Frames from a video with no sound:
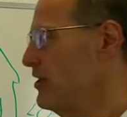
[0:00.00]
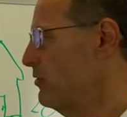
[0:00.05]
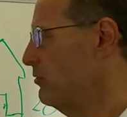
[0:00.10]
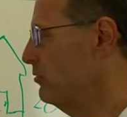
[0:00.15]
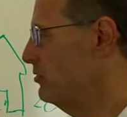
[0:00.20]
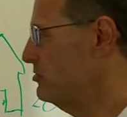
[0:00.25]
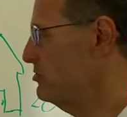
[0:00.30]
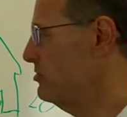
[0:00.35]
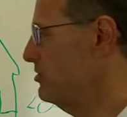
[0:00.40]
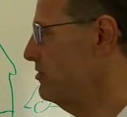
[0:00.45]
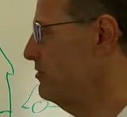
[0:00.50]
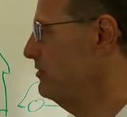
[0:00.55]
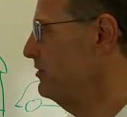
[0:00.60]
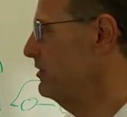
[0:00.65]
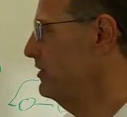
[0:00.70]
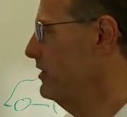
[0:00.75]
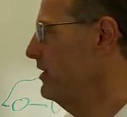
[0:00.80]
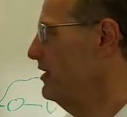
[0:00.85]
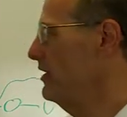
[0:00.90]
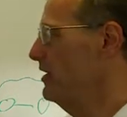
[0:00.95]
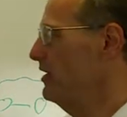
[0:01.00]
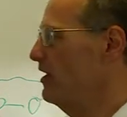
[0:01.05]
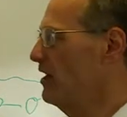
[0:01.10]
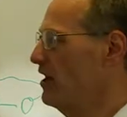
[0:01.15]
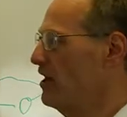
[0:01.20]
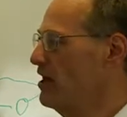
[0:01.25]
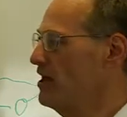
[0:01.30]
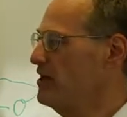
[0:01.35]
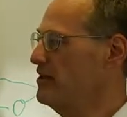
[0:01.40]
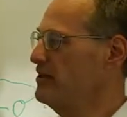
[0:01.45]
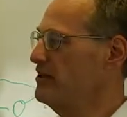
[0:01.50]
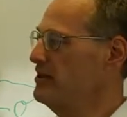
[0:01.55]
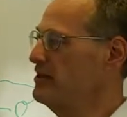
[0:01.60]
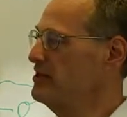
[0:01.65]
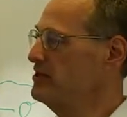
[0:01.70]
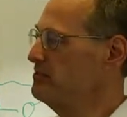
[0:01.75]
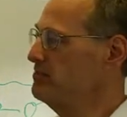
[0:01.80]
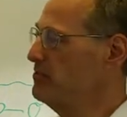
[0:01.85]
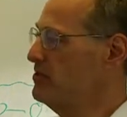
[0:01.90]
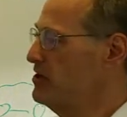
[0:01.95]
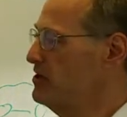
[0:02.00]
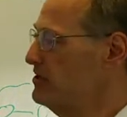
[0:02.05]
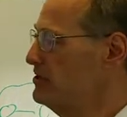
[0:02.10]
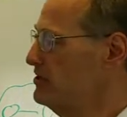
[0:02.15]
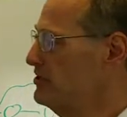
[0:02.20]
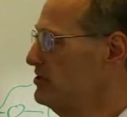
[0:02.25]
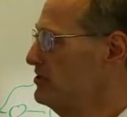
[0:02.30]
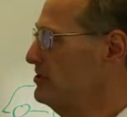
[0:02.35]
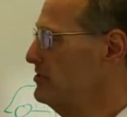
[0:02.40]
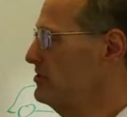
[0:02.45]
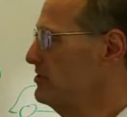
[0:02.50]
Well, generally, on these policies,